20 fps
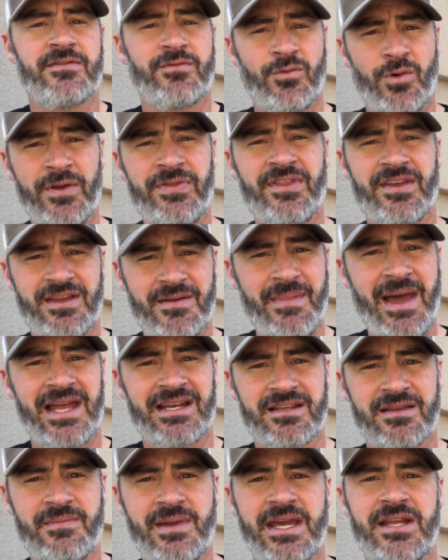of what the
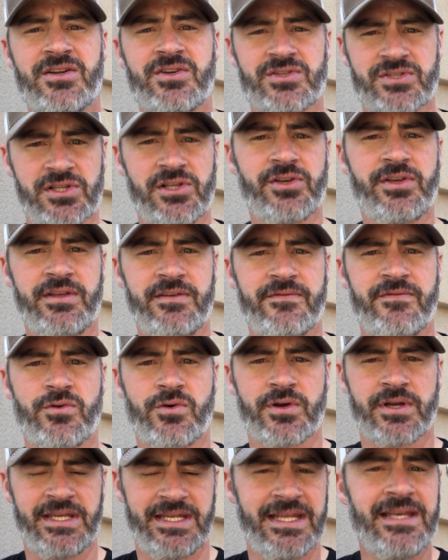combatant commander is looking
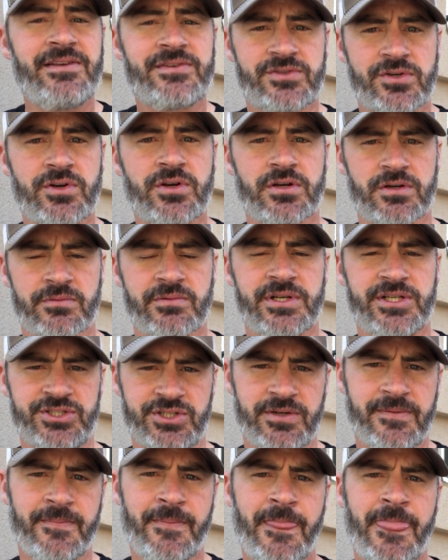for in his or her
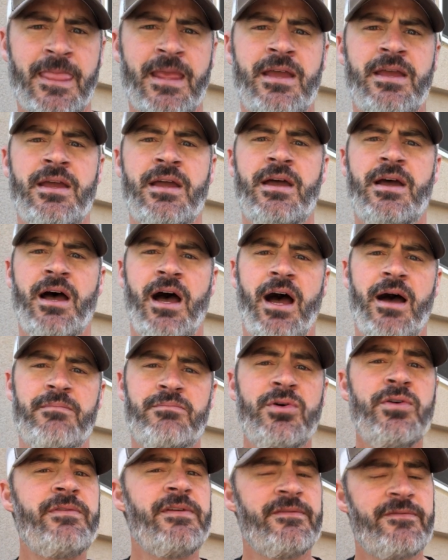region.
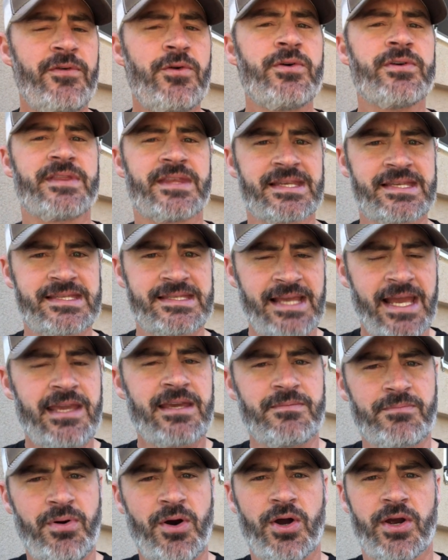Moving forward, the
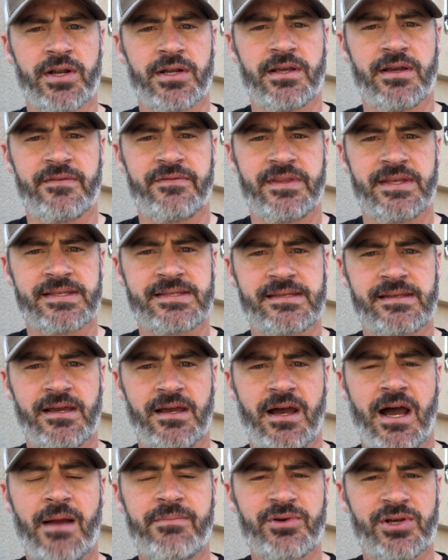second part of this
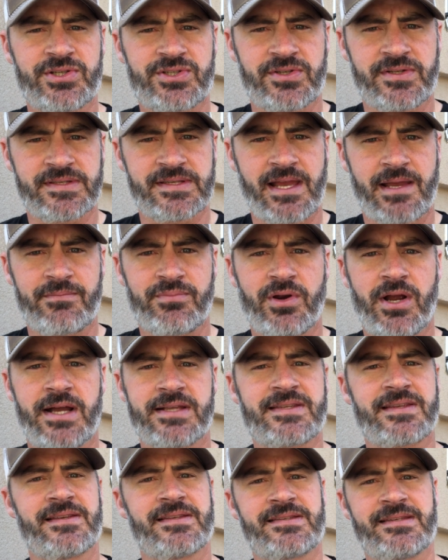operational design
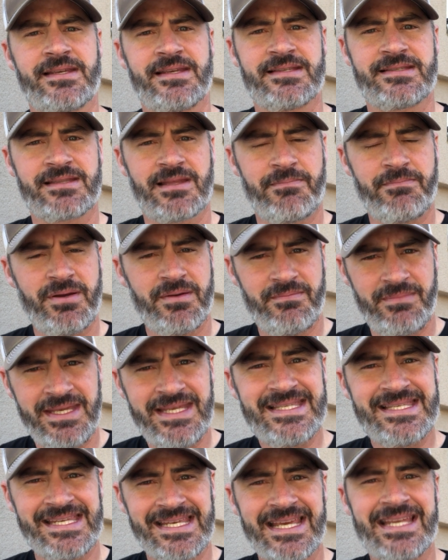process is the
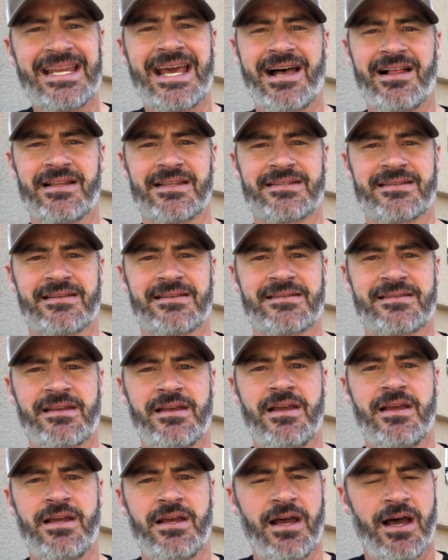PMISI analysis,
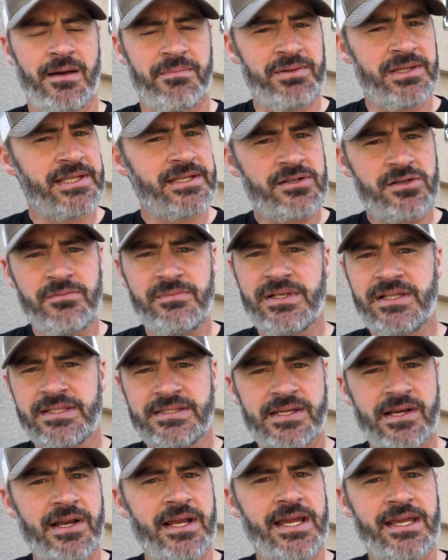political,
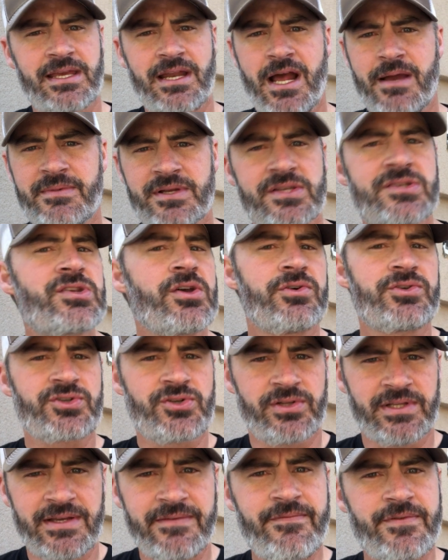military, economic,
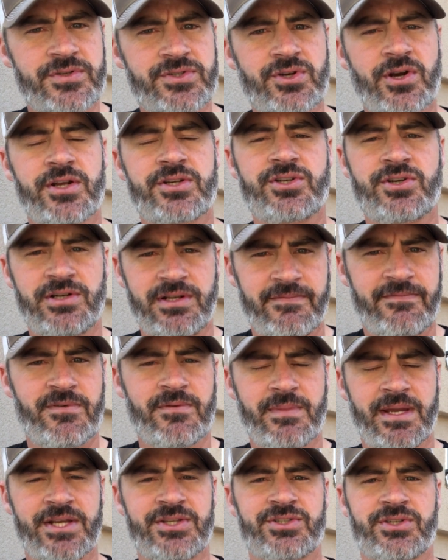social, infrastructure, and
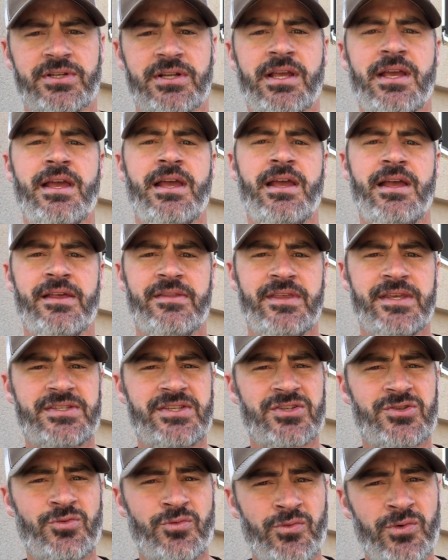information. This
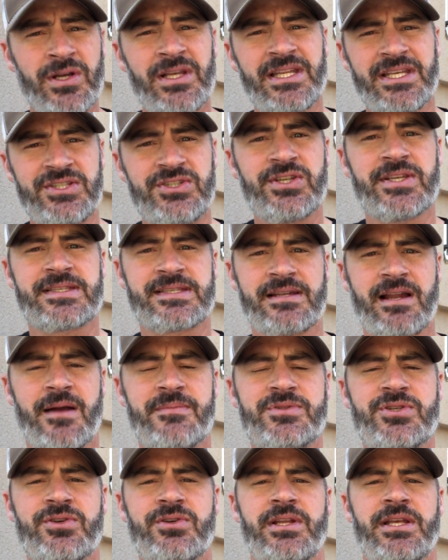is really just an
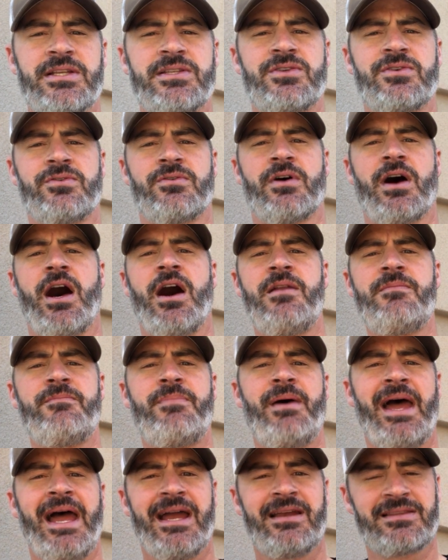opportunity to
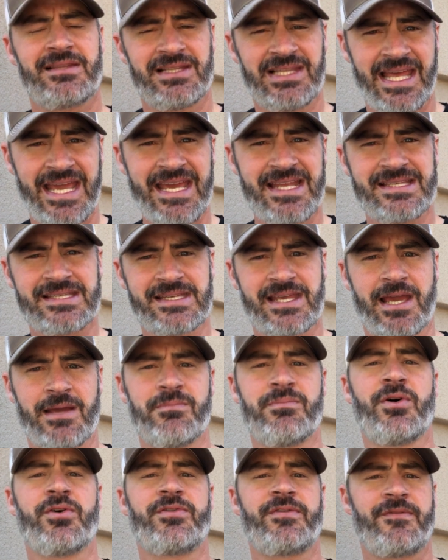unpack the landscape,
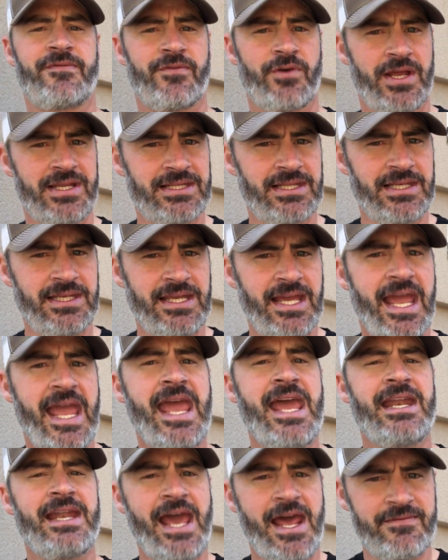both friendly
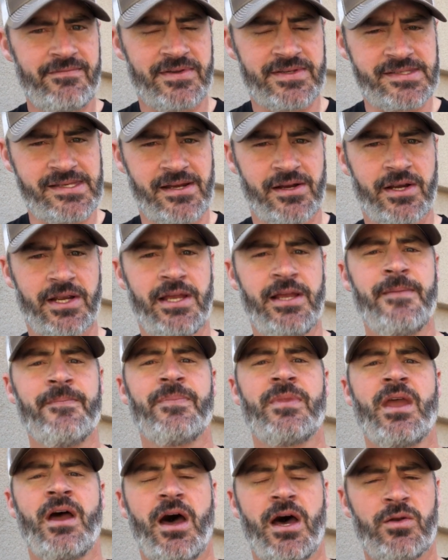and adversary,
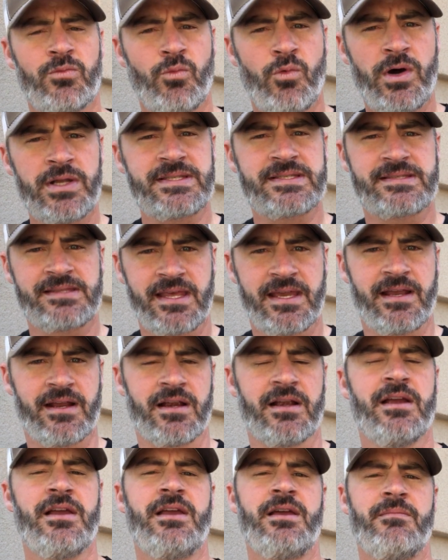on what's
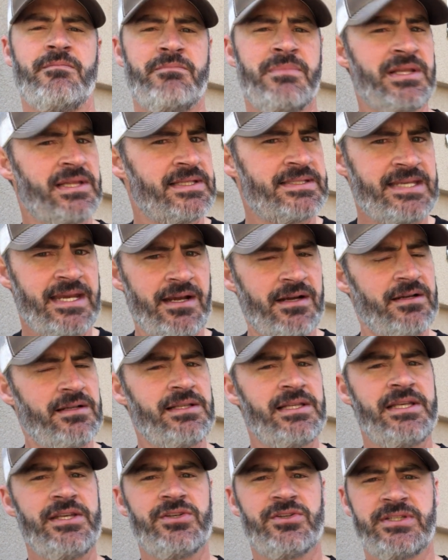there.
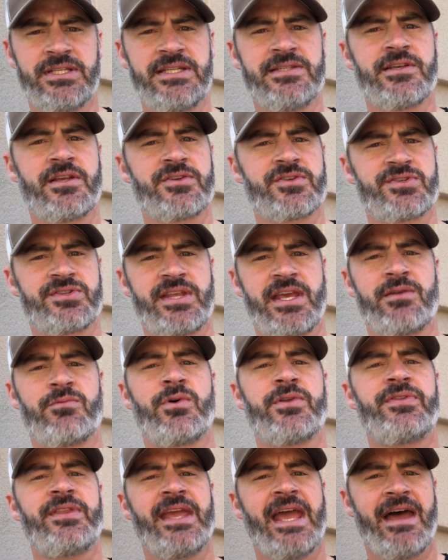Militarily, you'll need to understand
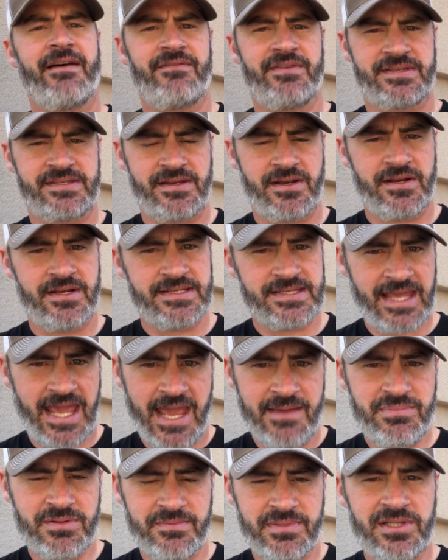what the adversary's
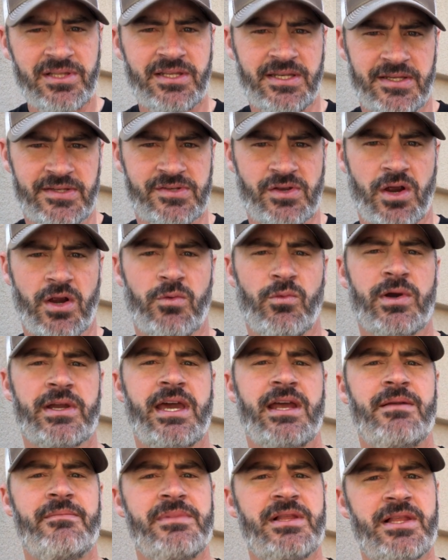capabilities are, what
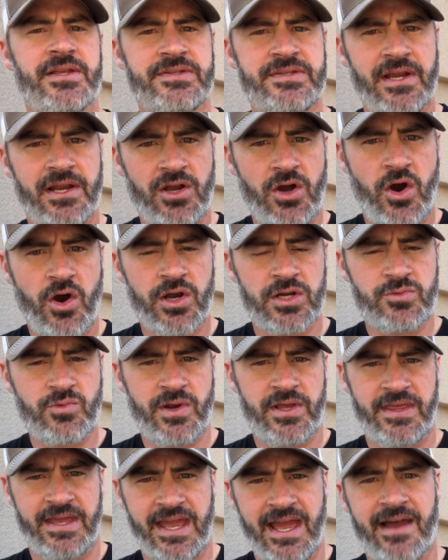kind of military
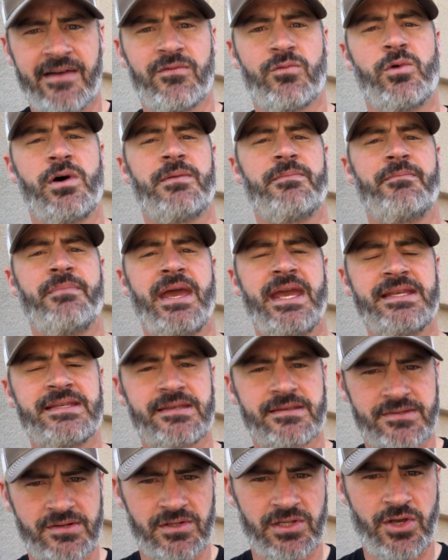hardware they have, what
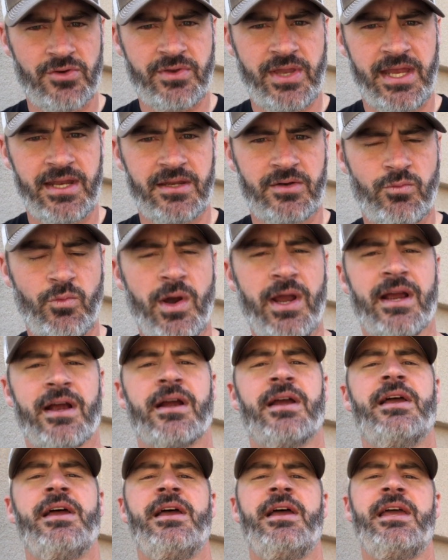bases are located where.
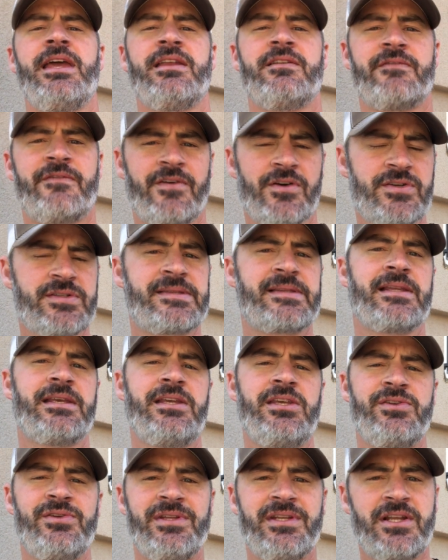Inversely,
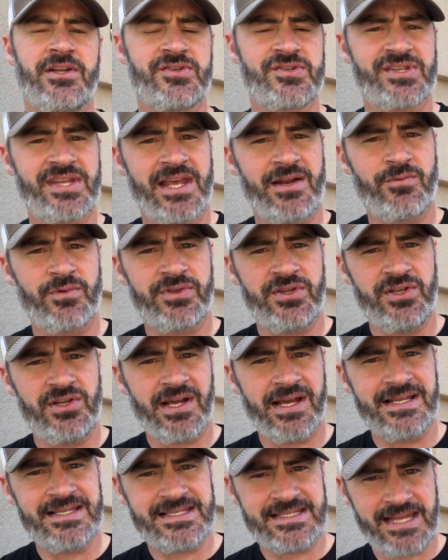you need to understand what the
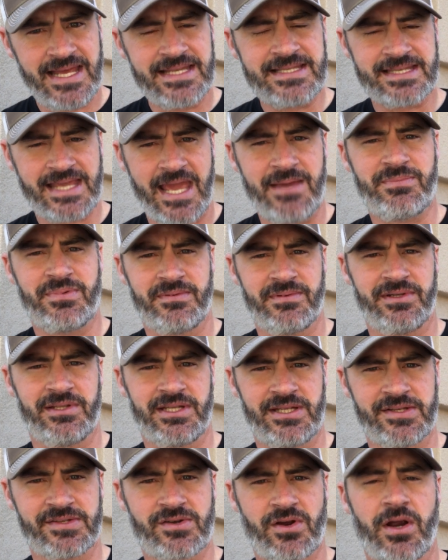United States
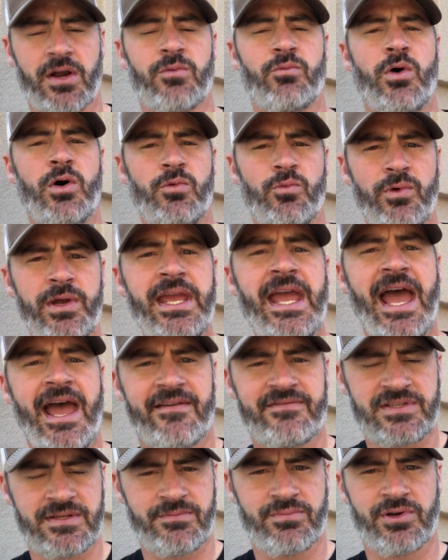capabilities are, what we
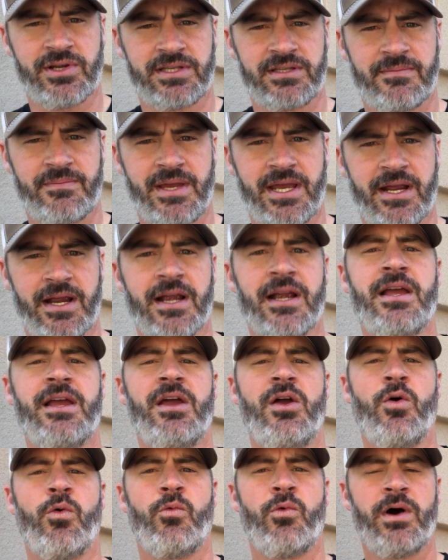have to bring to bear,
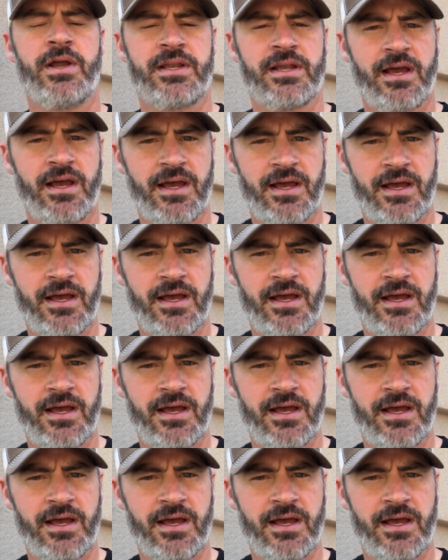what